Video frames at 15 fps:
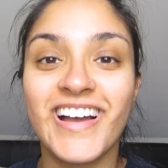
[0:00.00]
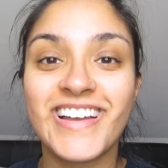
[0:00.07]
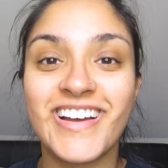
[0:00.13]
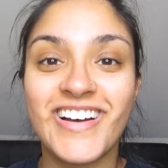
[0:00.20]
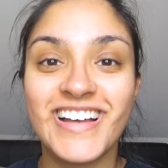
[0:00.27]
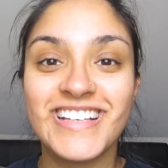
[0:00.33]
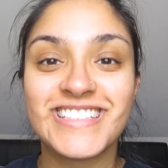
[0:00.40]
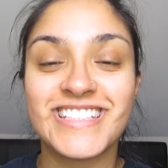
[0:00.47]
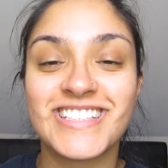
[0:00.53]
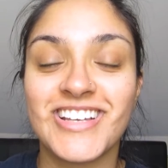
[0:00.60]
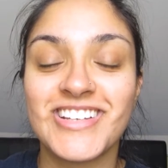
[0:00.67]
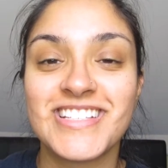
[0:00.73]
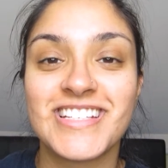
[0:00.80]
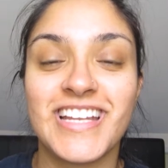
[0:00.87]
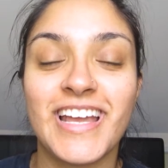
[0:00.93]
Hi guys,
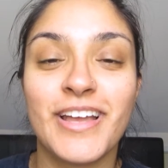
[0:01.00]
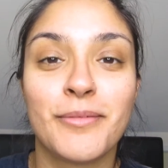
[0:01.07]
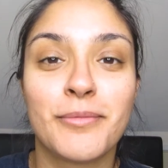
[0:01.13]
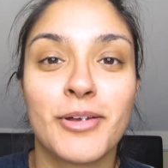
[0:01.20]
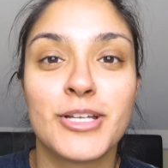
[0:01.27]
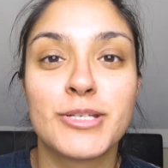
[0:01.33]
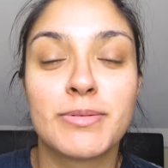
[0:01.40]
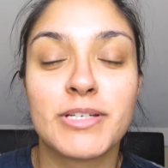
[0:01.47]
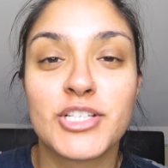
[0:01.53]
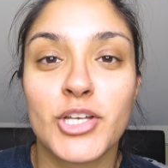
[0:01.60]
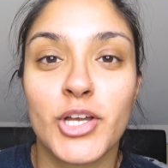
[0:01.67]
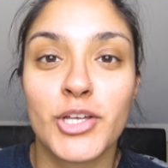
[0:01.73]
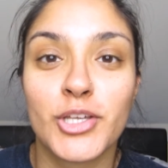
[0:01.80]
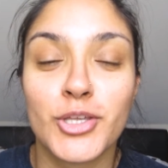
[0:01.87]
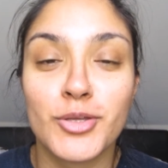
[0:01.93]
so today I'm going to be
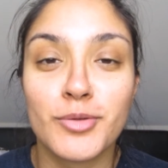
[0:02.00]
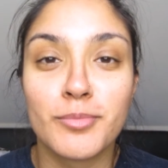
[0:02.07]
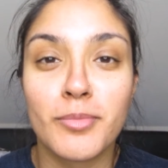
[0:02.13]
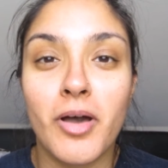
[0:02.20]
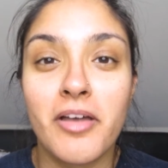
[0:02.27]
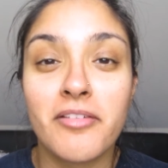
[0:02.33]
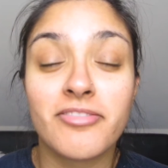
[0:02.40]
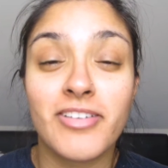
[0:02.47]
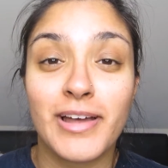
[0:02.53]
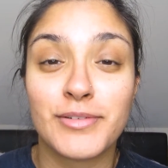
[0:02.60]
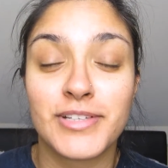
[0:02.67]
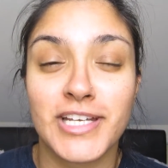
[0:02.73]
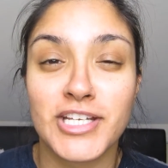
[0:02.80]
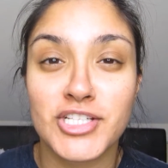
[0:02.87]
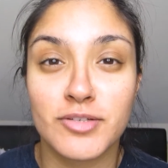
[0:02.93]
showing you my
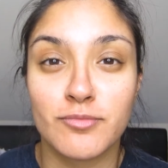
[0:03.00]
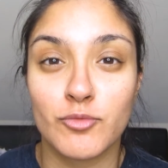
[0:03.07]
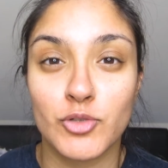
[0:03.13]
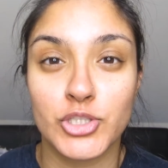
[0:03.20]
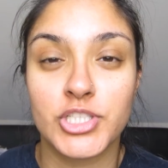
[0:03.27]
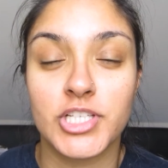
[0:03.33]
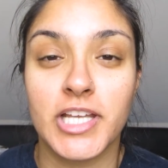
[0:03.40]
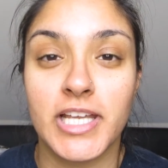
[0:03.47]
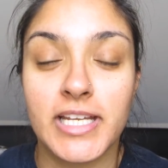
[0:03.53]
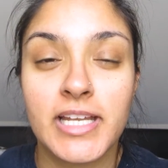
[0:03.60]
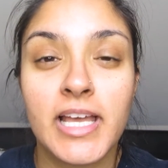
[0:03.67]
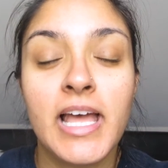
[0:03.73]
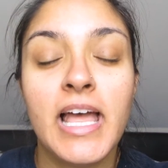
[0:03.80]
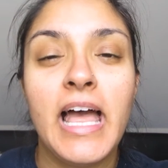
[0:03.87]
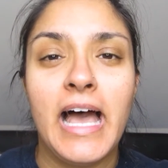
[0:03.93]
foundation routine
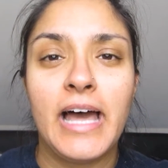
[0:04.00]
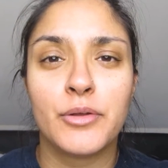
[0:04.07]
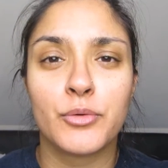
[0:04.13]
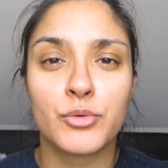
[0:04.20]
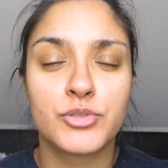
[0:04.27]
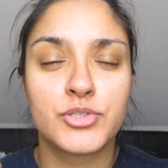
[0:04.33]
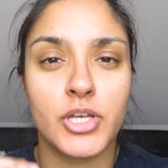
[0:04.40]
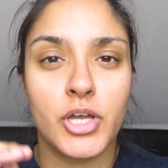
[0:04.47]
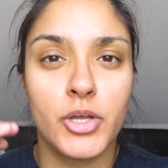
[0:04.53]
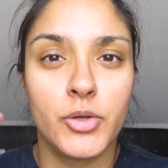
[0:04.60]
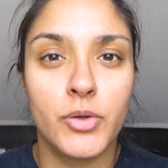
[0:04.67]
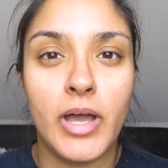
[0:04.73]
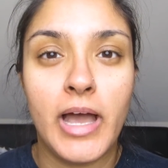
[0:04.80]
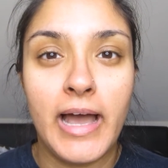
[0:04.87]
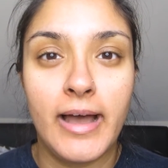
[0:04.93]
and
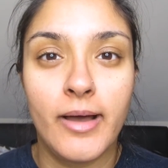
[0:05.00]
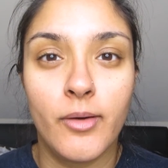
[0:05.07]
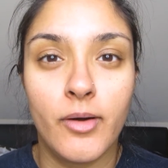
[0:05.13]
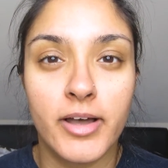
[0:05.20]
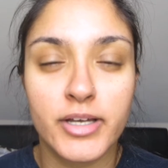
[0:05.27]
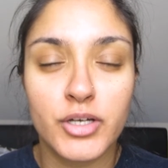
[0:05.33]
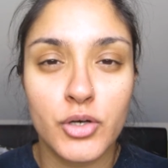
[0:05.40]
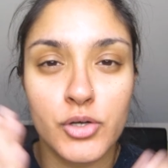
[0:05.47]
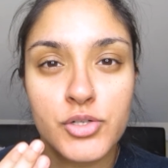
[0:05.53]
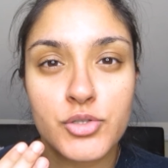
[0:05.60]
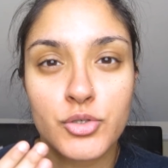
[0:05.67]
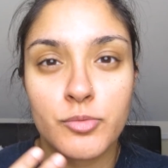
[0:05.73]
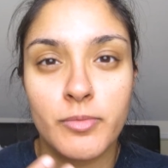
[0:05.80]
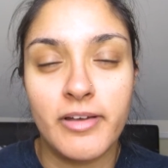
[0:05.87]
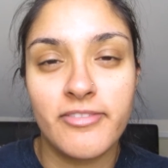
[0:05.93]
also how I
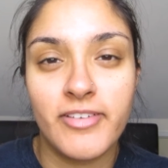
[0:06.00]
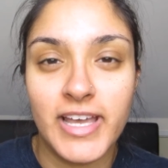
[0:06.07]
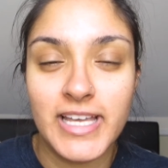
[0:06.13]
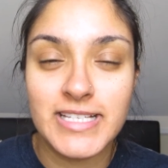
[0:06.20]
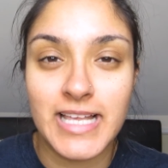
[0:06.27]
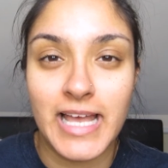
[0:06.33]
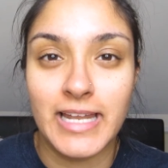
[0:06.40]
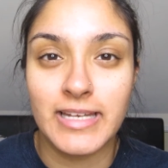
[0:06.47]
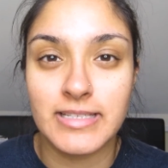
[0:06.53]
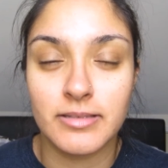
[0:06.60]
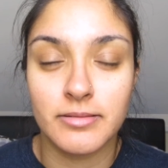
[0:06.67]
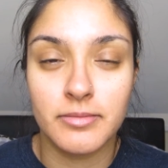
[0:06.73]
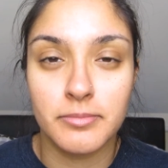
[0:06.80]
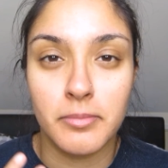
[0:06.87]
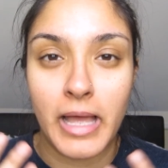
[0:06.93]
contour my face and
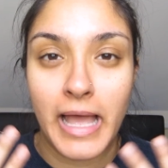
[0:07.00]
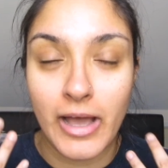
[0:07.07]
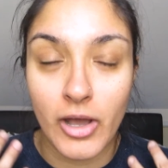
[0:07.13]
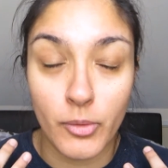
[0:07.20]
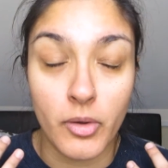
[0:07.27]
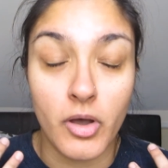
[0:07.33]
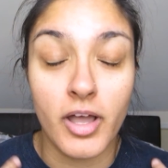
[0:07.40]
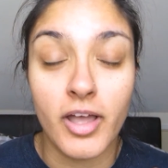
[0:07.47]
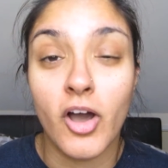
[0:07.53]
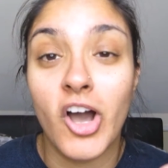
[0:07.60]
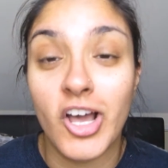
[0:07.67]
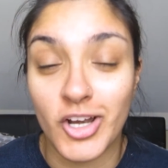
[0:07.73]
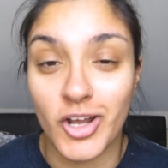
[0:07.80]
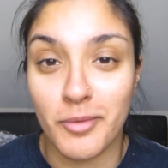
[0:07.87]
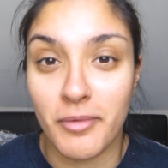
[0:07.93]
how I
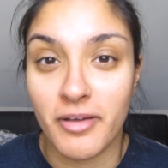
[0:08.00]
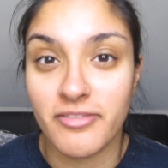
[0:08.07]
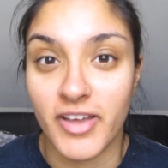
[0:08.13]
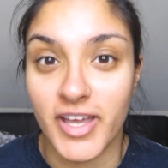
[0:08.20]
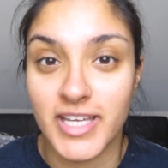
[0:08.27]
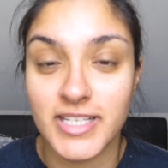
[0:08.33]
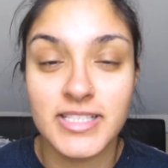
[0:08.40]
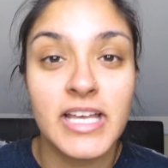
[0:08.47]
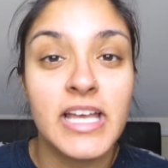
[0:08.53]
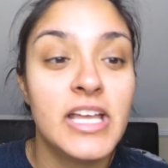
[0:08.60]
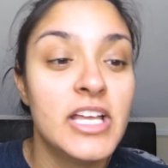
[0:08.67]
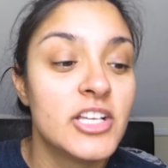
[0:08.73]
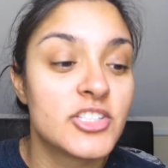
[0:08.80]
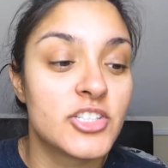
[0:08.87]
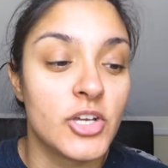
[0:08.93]
highlight my face.
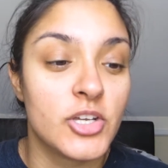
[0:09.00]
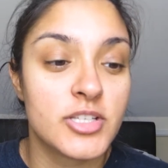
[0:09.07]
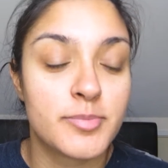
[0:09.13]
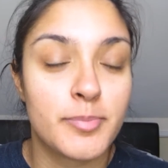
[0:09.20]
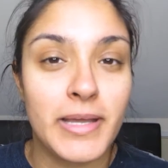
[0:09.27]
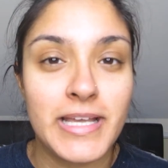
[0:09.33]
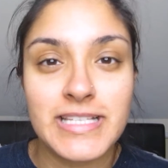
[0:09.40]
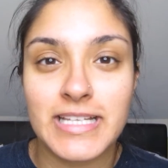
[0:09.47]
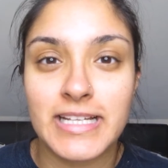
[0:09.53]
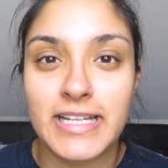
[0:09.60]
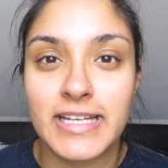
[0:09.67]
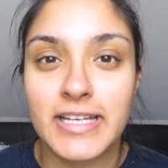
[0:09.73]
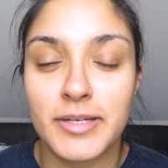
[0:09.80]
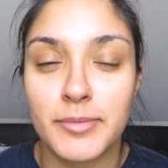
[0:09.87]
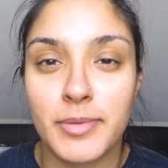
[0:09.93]
So it's
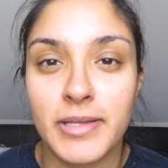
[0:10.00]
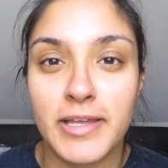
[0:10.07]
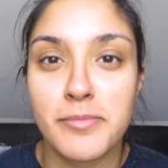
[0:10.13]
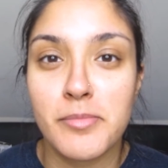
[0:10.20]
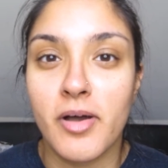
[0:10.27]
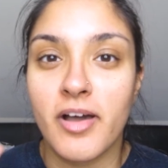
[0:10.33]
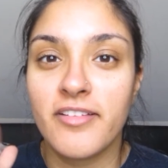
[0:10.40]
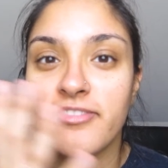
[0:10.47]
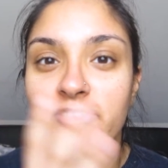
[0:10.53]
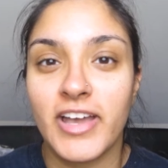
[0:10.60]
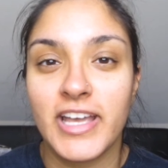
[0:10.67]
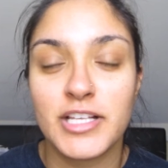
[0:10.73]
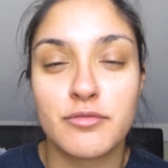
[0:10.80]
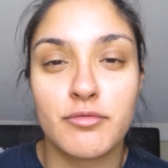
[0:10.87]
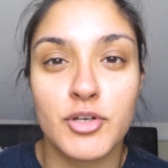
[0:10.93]
basically going to be my
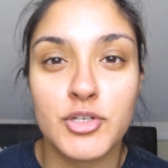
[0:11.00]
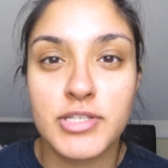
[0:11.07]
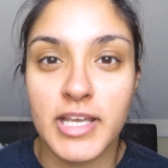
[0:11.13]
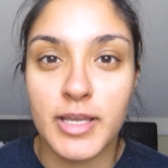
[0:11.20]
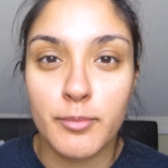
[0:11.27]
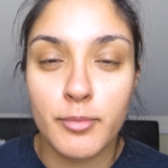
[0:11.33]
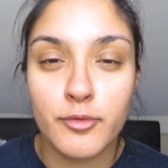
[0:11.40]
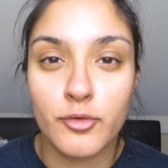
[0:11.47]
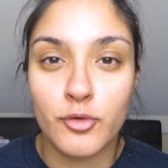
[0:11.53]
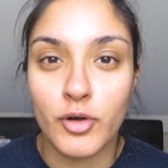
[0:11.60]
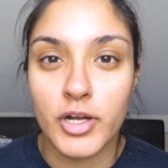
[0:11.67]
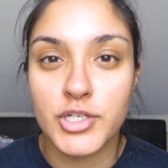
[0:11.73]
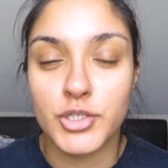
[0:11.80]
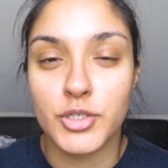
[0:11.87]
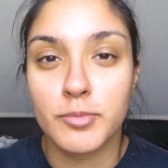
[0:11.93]
face routine before
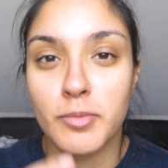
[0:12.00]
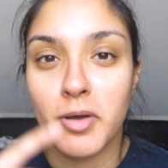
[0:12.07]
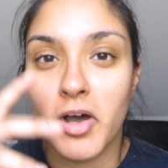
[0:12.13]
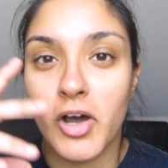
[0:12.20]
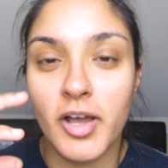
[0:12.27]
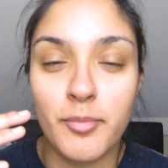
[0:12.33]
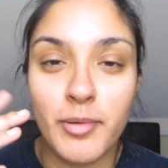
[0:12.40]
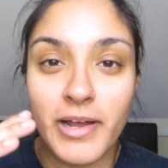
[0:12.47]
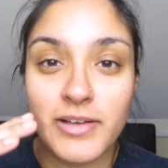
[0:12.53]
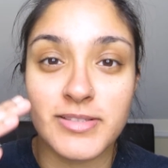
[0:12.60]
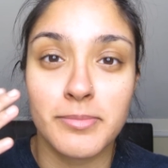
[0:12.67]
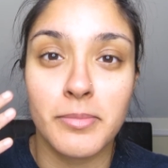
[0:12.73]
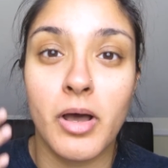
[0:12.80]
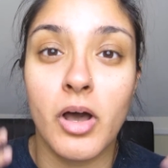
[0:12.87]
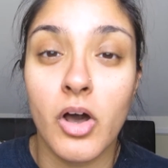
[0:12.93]
I do my eyebrows
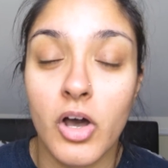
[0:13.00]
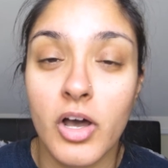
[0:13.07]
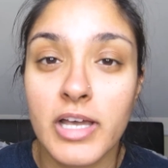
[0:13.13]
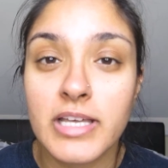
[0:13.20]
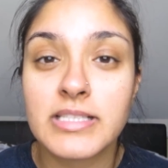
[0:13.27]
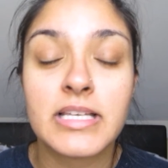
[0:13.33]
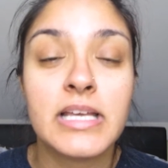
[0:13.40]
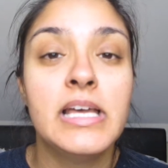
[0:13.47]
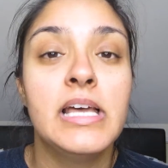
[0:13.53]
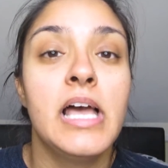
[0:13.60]
and my eyes.